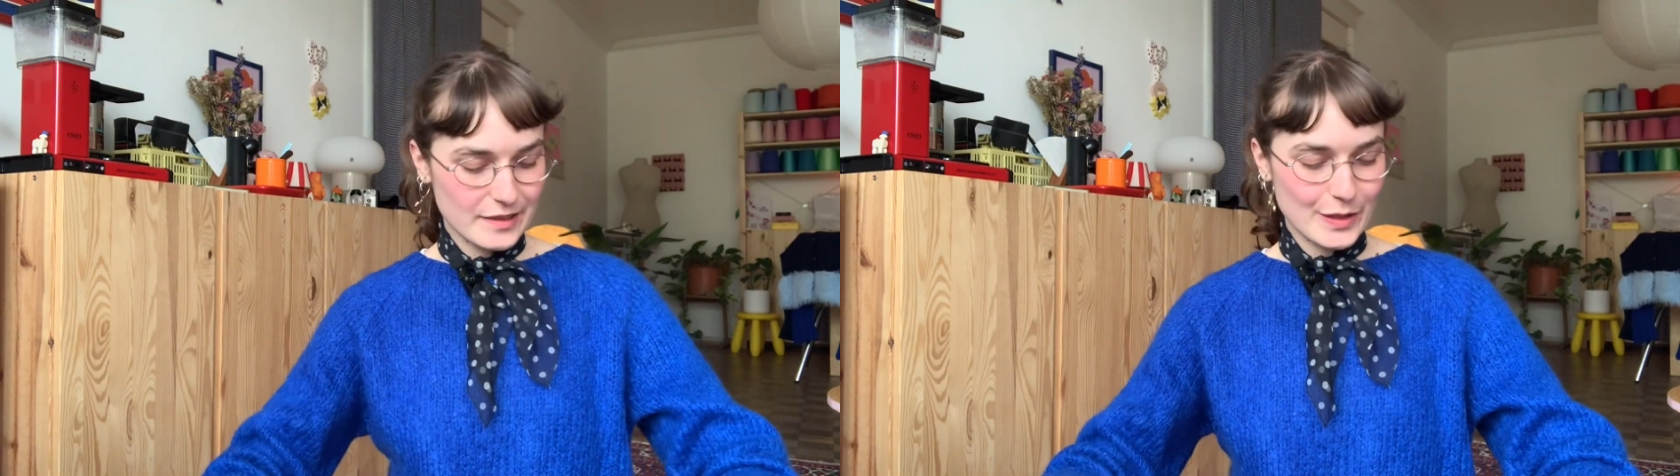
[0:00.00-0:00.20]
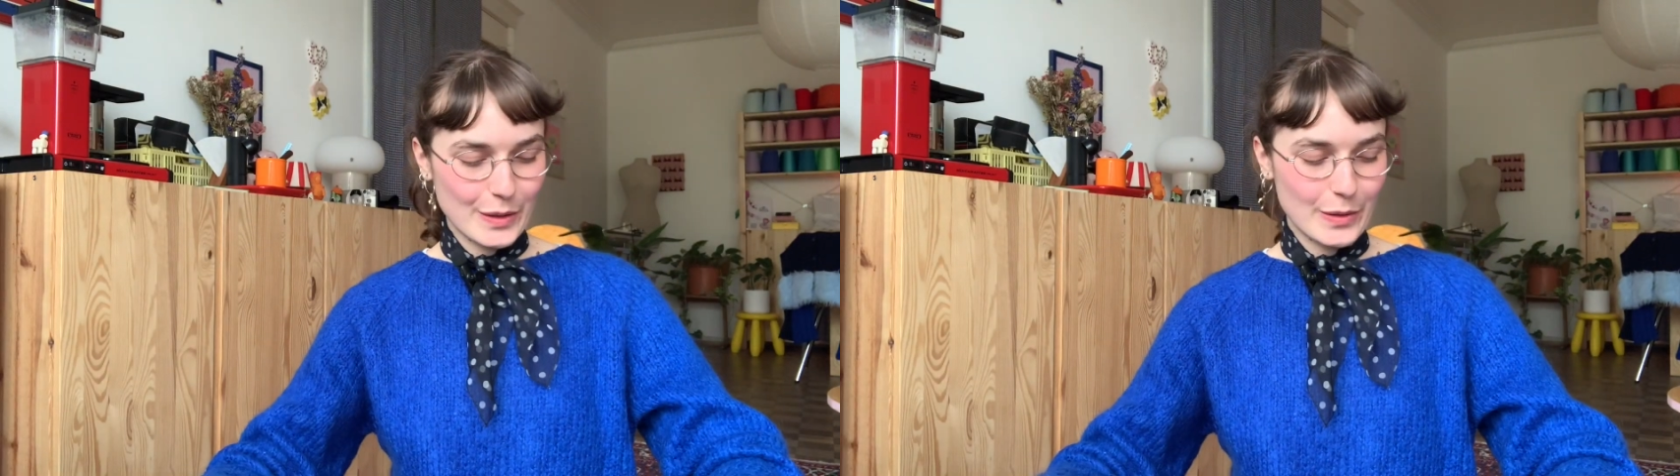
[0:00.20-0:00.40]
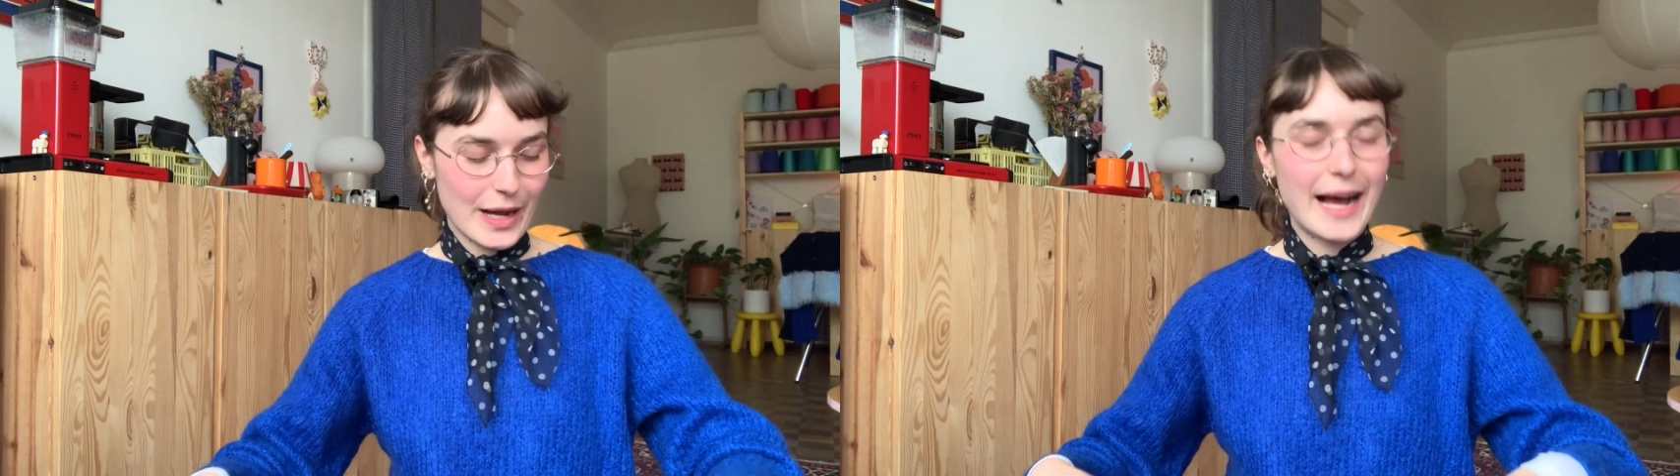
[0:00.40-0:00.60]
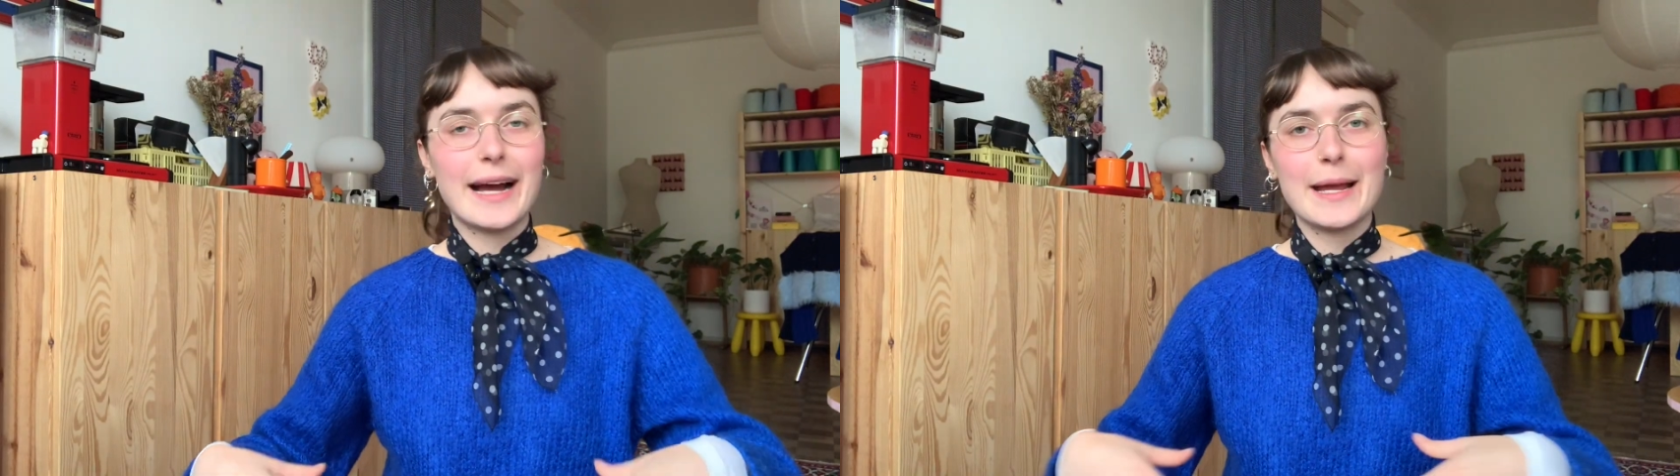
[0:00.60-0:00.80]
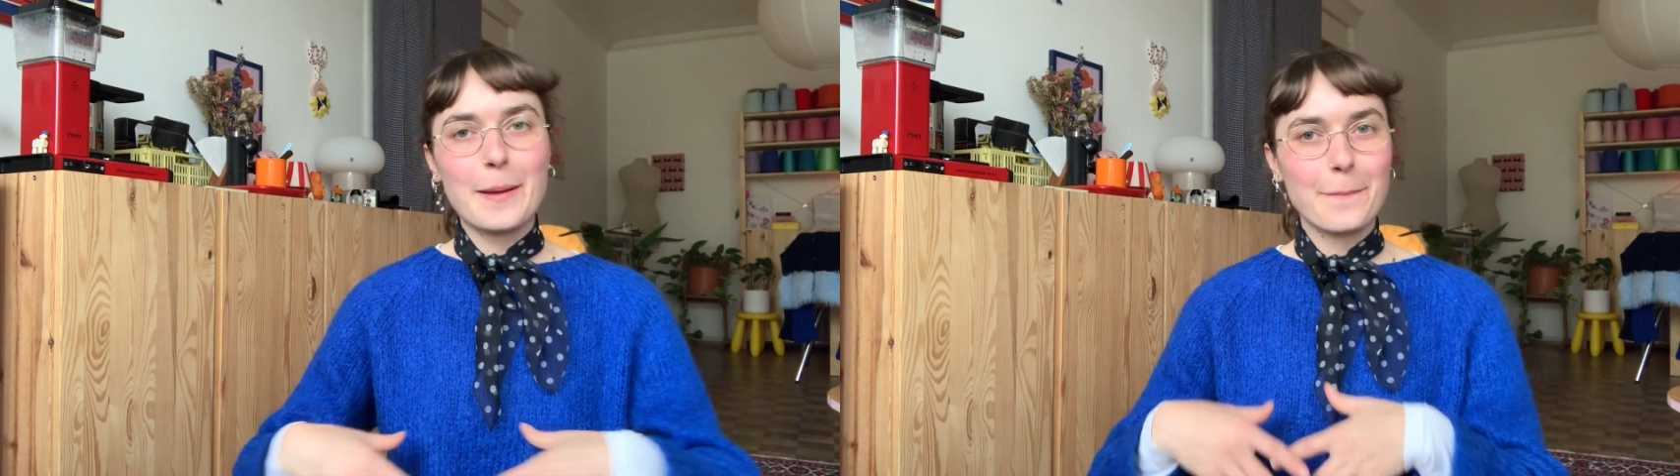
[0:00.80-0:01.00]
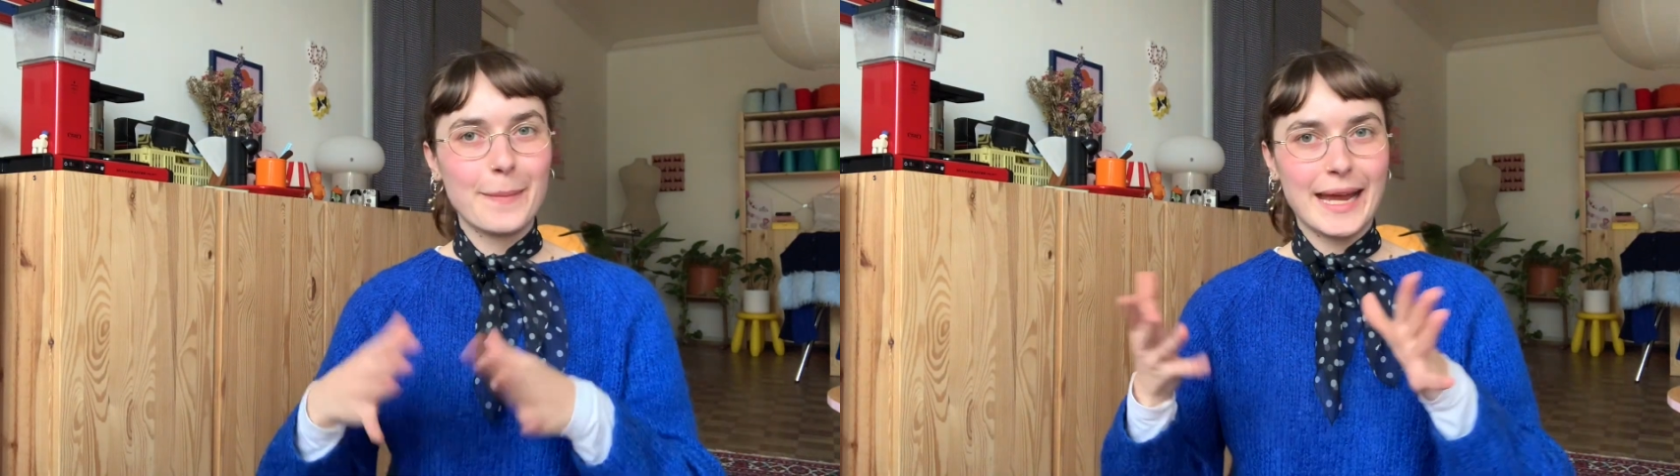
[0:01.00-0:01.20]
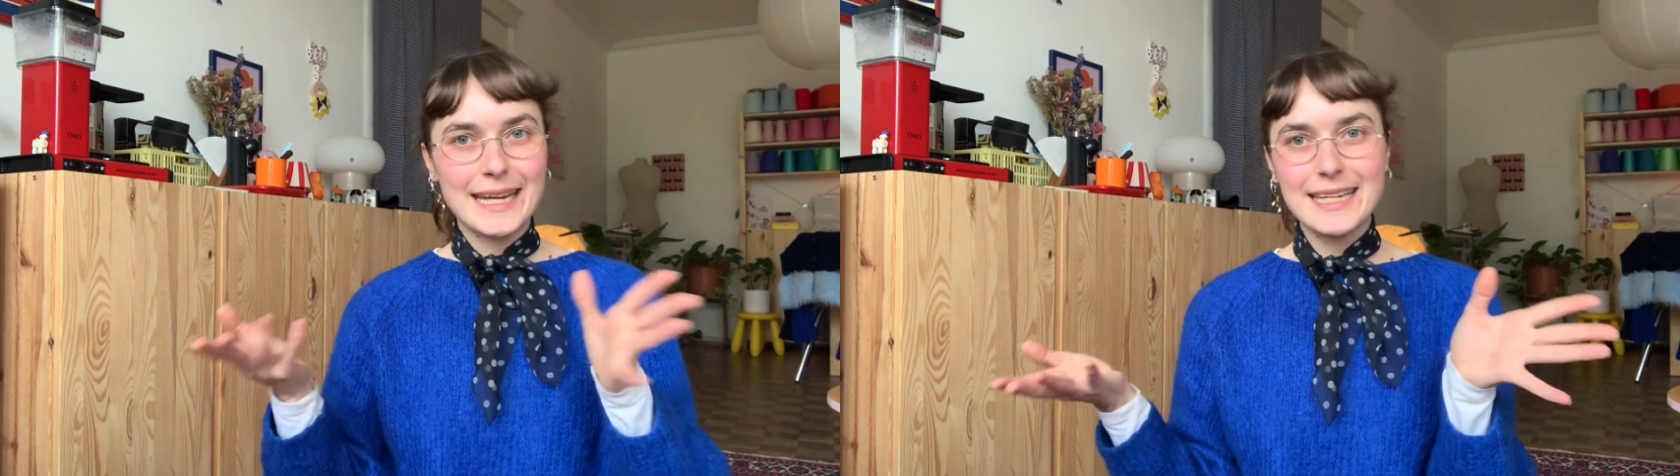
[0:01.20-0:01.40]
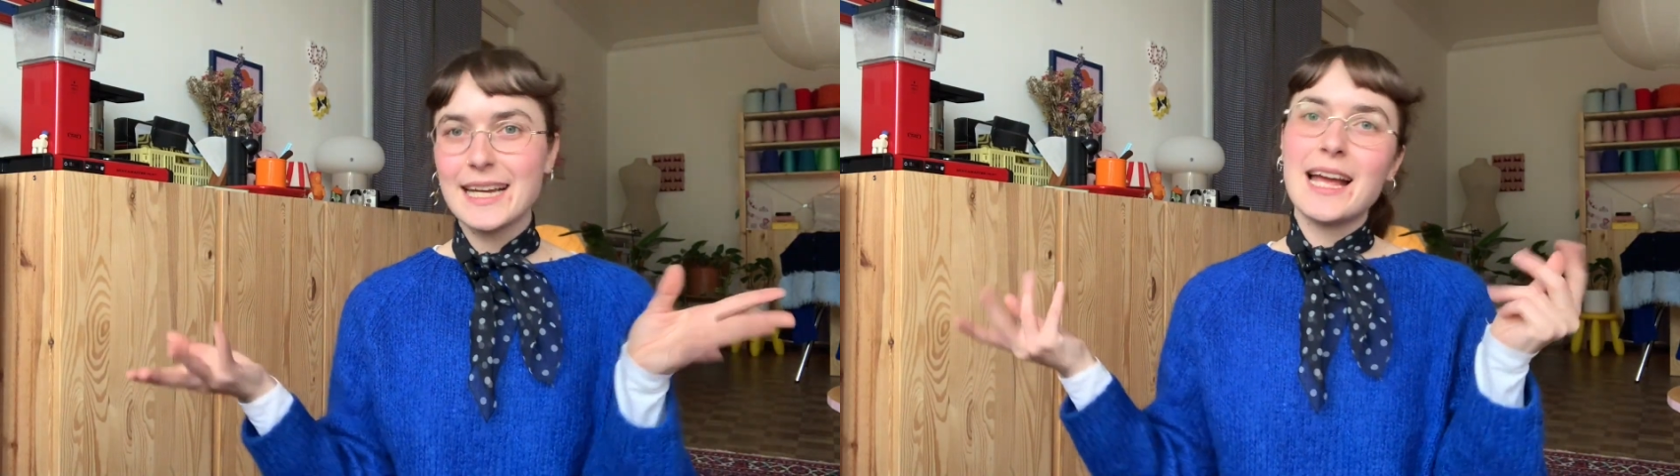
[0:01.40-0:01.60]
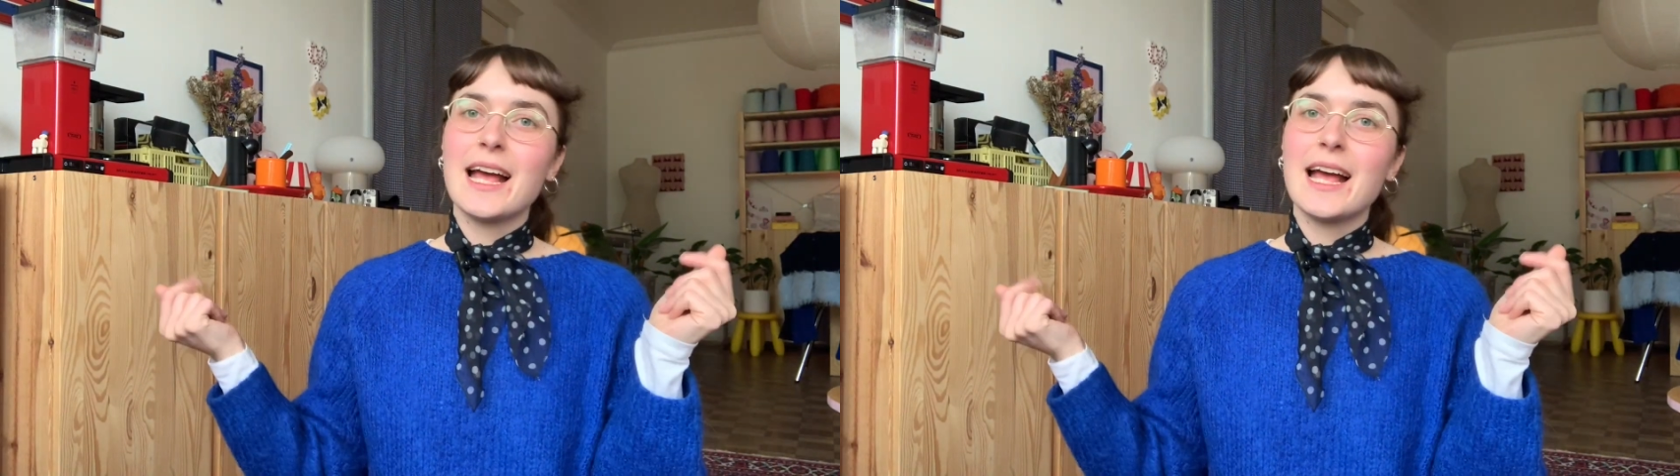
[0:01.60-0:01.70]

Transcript: So I made